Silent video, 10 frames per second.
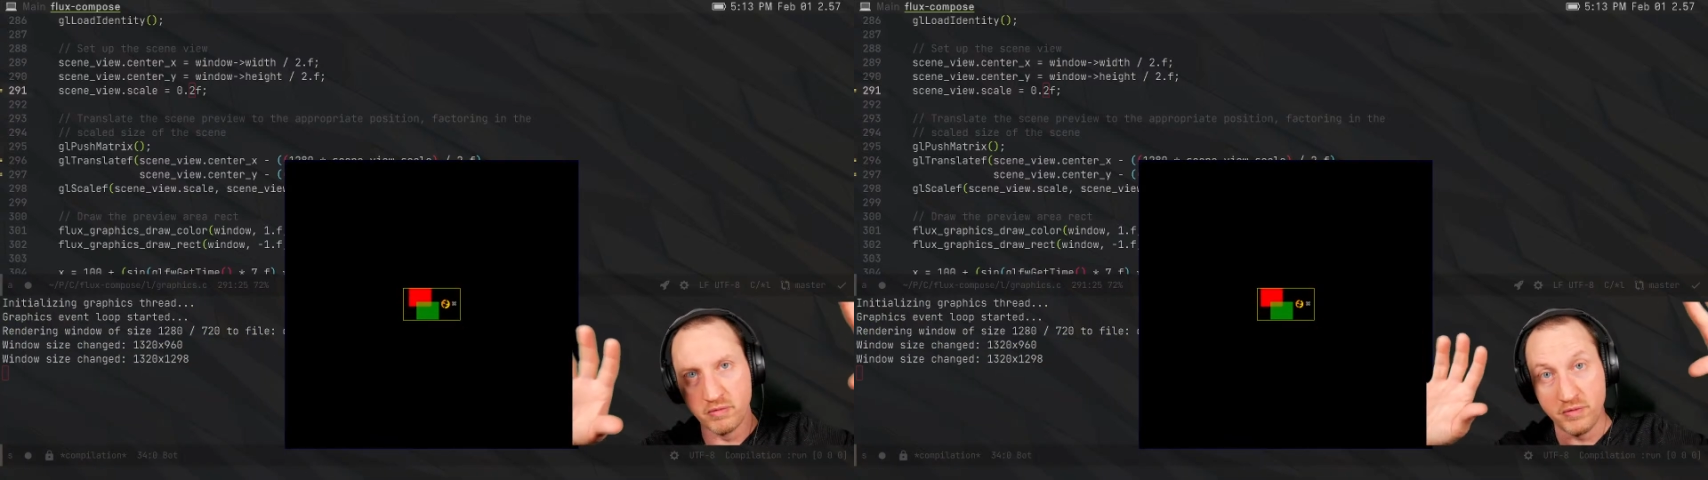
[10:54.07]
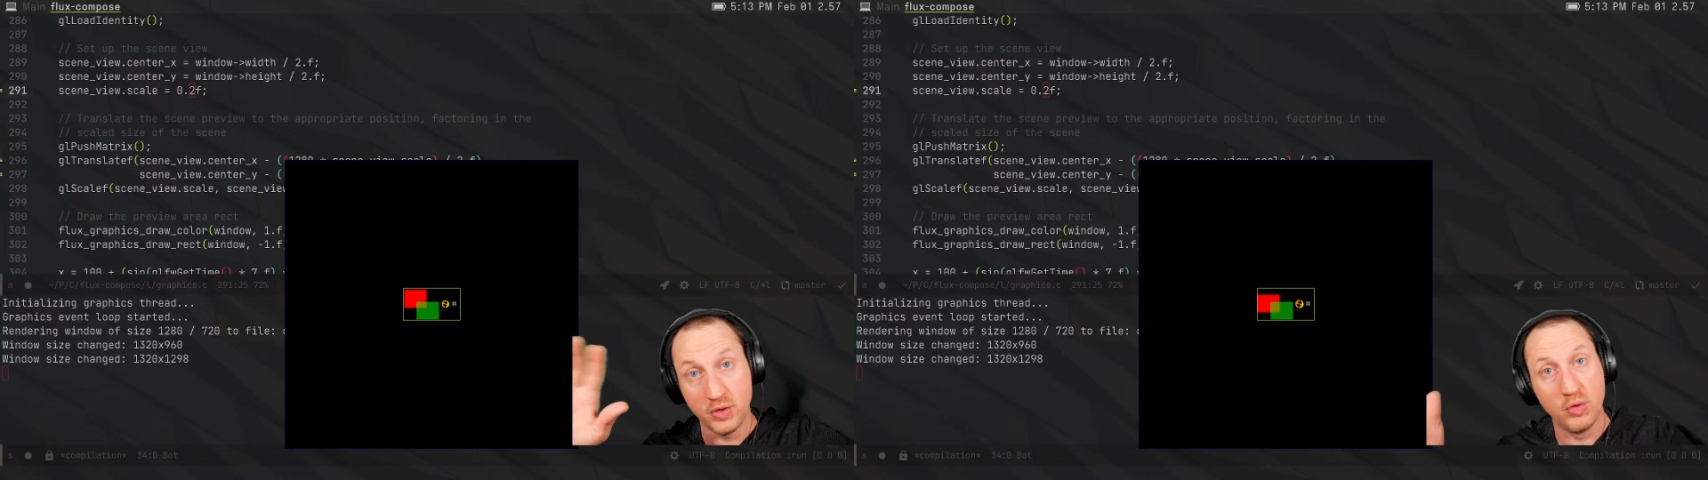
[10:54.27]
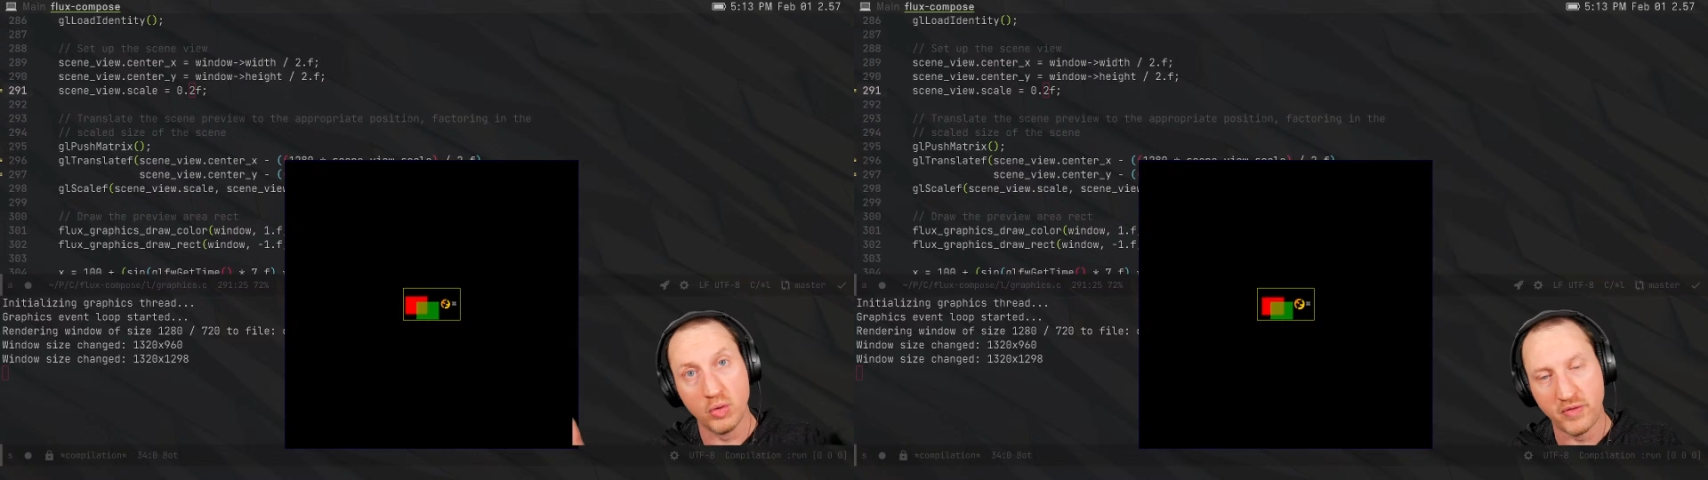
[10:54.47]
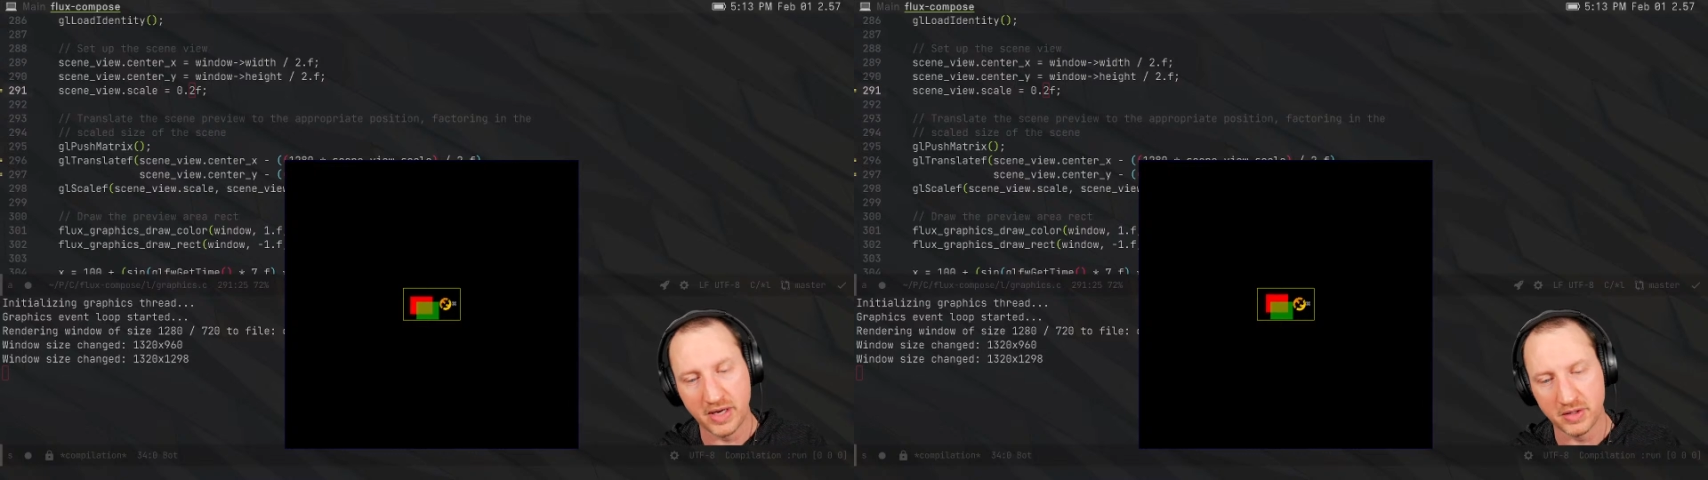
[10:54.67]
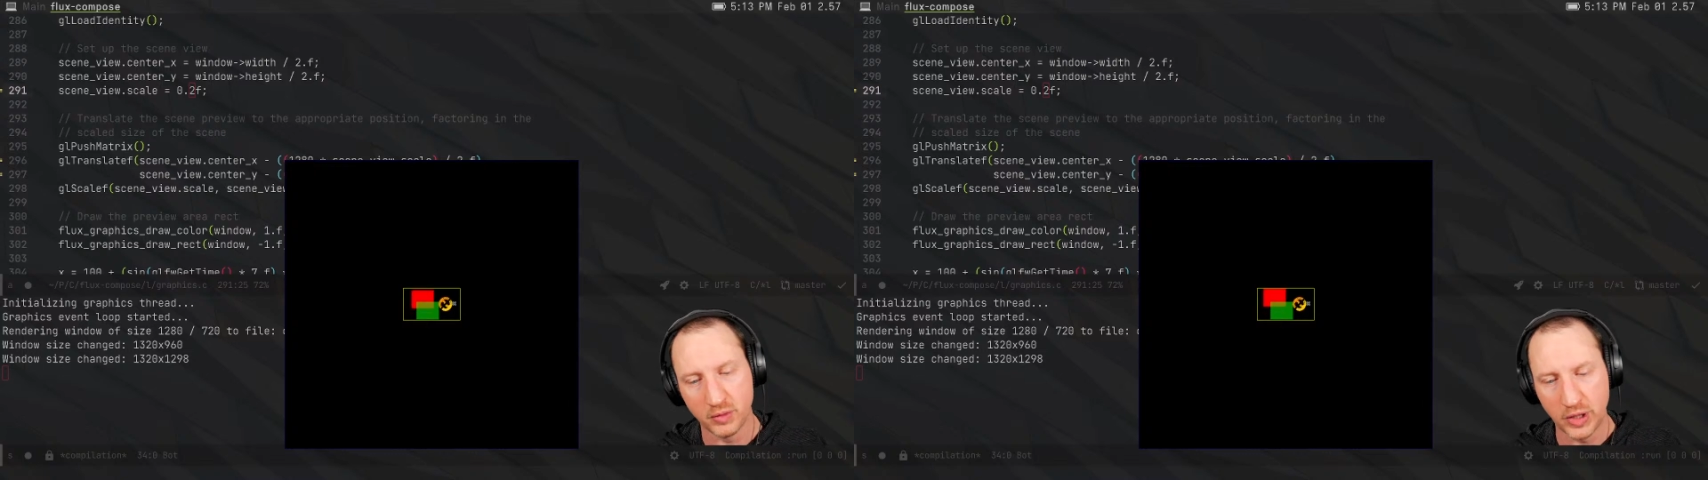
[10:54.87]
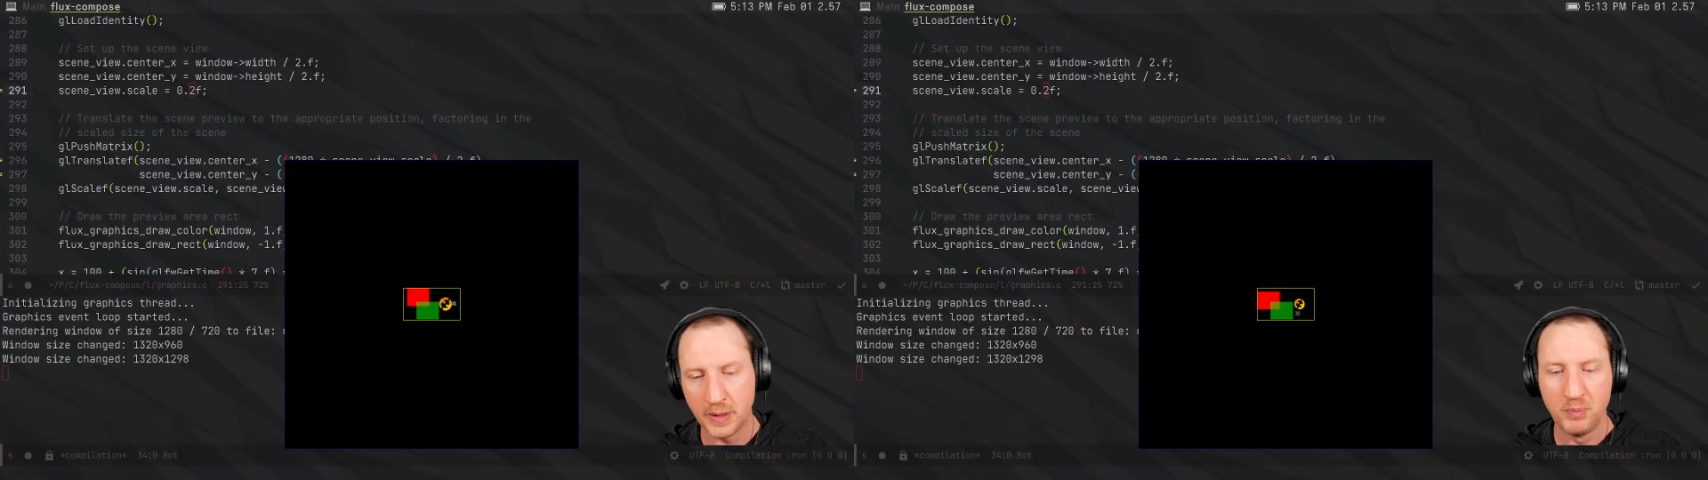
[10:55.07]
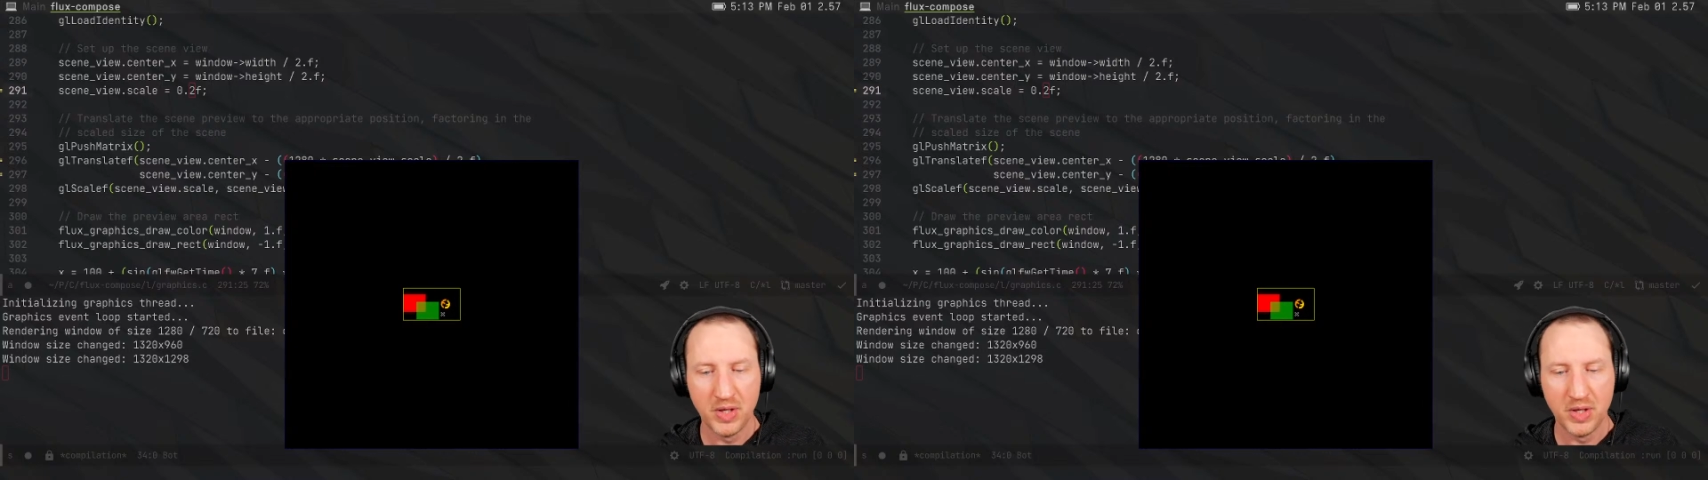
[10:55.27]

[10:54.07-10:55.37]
view effectively.